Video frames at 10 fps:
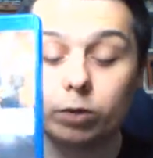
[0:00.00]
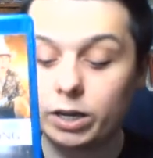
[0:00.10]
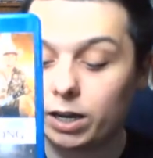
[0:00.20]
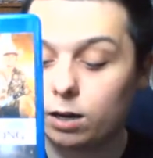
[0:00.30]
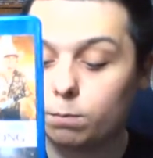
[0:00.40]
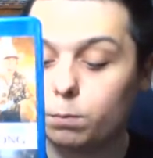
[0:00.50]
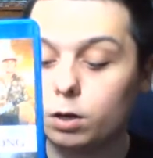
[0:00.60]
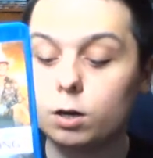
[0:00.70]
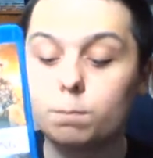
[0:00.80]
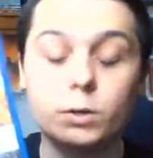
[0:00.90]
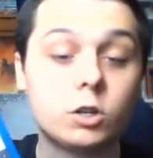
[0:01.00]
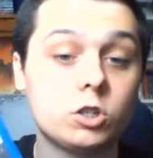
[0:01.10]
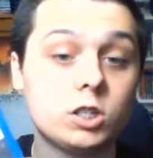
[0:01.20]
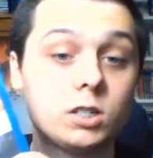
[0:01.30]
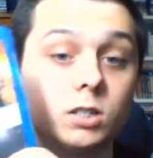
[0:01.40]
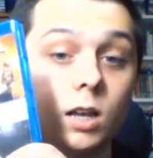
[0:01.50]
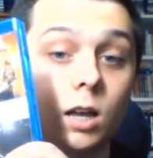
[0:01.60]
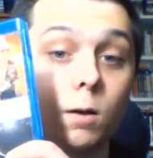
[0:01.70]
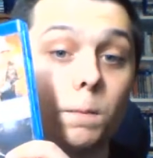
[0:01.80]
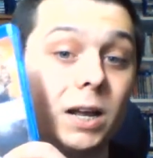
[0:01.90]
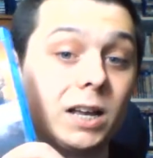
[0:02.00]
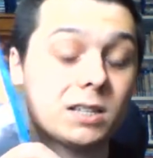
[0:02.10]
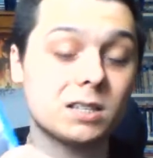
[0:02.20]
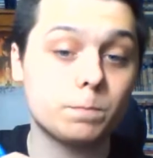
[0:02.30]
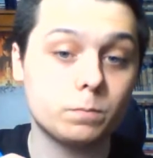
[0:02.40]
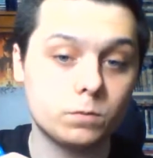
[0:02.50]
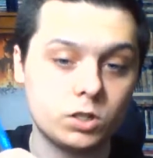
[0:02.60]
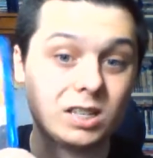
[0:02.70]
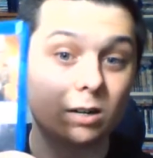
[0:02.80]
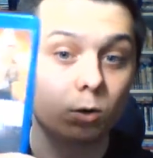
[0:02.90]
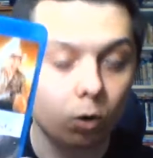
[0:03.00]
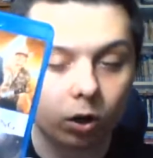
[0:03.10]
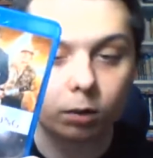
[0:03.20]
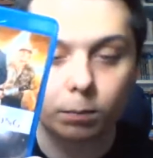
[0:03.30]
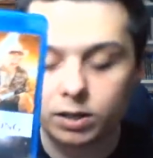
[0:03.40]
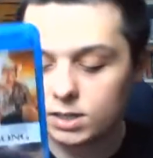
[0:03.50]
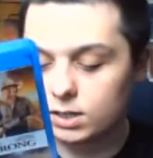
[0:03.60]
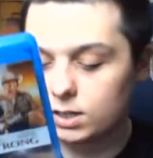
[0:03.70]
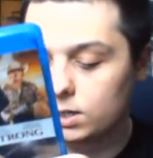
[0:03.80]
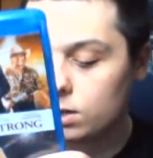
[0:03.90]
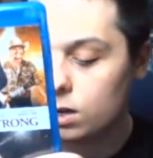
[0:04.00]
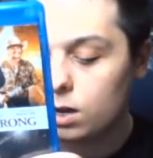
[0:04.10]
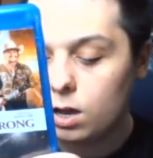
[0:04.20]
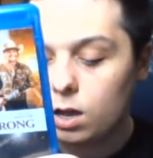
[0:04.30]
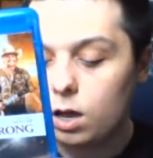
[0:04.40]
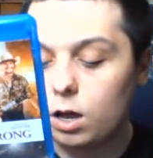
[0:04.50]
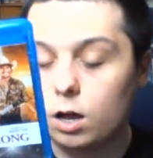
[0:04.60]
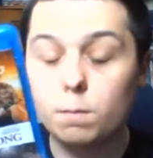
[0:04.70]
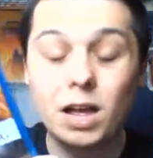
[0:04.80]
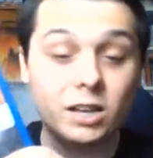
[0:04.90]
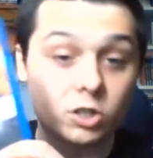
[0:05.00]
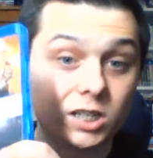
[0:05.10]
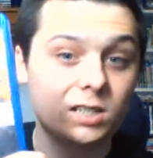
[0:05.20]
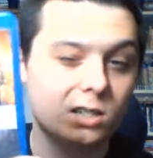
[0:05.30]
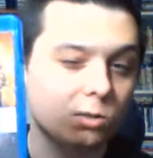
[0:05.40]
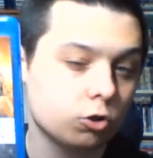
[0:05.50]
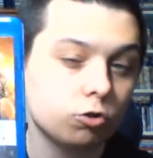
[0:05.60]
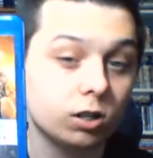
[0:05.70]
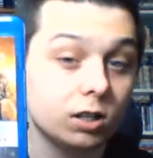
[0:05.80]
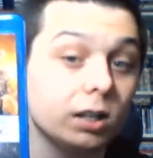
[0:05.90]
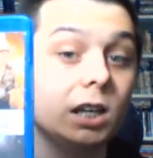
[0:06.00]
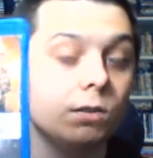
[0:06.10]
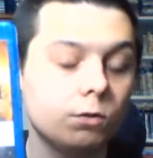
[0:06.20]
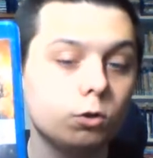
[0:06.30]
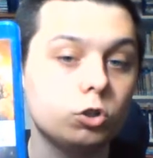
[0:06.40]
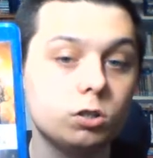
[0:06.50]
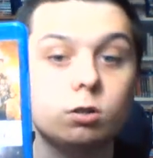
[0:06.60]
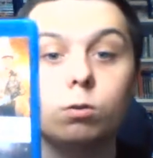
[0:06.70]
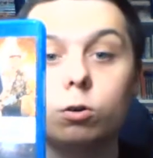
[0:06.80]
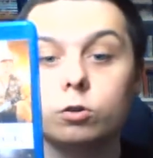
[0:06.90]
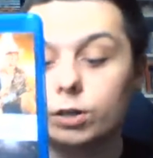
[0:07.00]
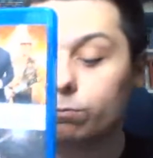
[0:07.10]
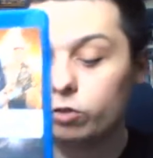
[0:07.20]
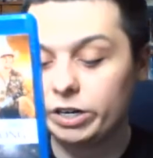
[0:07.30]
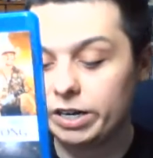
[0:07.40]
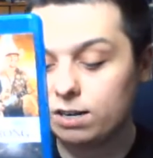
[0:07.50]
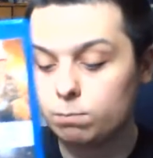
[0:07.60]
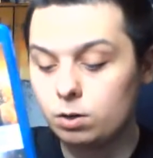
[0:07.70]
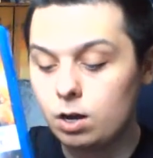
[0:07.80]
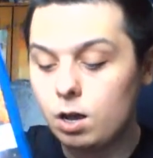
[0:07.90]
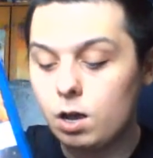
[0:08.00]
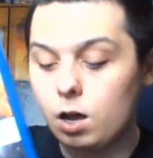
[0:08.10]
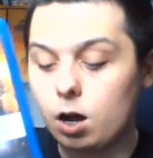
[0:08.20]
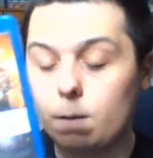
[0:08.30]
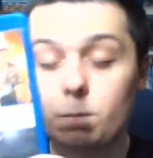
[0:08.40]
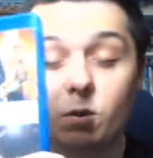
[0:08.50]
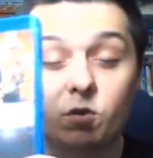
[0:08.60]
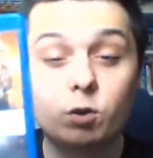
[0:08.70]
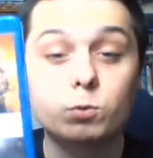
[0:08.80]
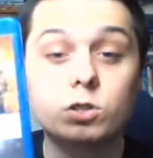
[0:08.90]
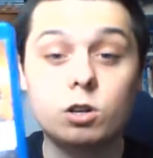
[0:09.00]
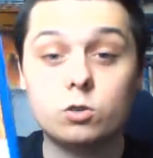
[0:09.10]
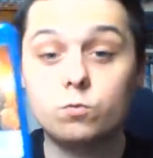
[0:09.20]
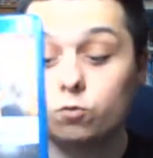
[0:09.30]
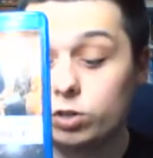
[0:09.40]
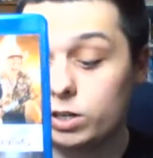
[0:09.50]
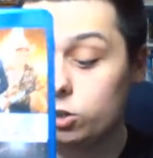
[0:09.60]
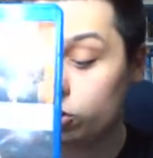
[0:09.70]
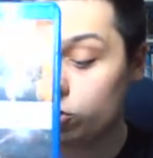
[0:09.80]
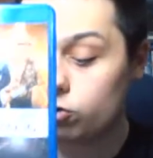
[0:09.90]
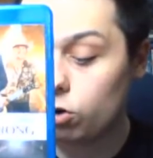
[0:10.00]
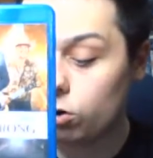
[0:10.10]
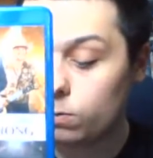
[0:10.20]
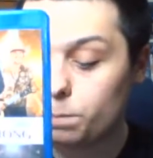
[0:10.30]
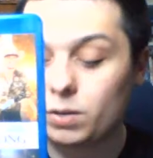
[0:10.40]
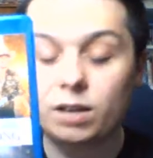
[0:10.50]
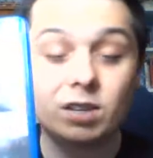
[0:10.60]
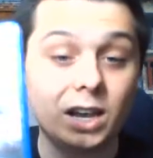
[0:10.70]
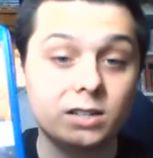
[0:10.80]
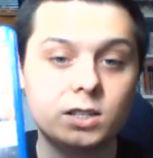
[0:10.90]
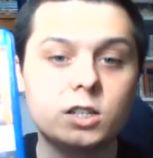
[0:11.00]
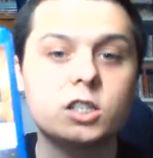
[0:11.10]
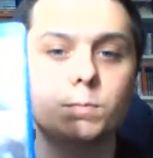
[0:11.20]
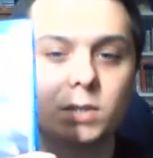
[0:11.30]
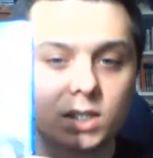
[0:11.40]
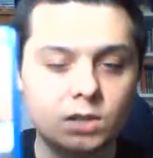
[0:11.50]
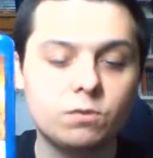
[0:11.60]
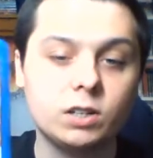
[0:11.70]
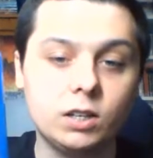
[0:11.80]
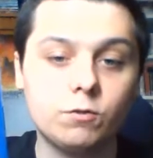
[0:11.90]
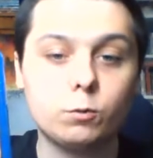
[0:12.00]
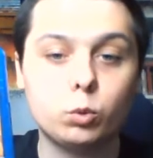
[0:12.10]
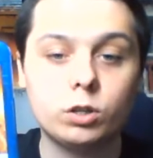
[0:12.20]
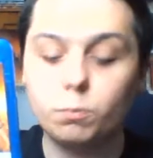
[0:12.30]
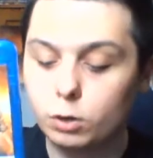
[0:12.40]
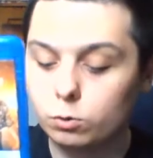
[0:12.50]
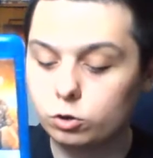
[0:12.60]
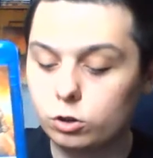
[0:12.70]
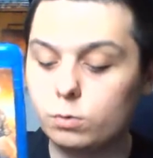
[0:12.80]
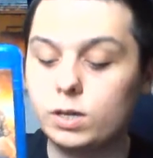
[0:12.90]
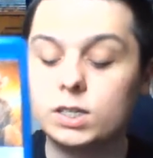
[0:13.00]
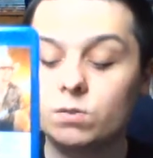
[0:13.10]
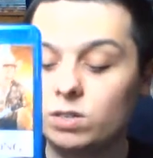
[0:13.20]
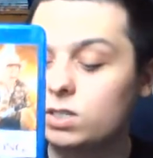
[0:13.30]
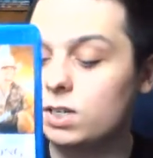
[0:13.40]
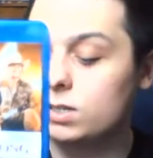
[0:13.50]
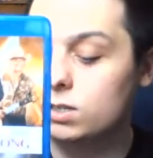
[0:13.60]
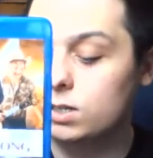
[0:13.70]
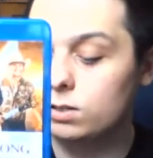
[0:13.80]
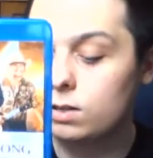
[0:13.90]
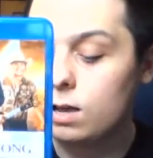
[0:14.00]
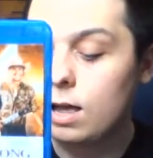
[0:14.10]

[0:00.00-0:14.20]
from rehab because she's an alcoholic, basically. And she is still struggling, even though she's no longer in rehab. The film starts really strong, and the acting specifically from Gwyneth Paltrow is fantastic.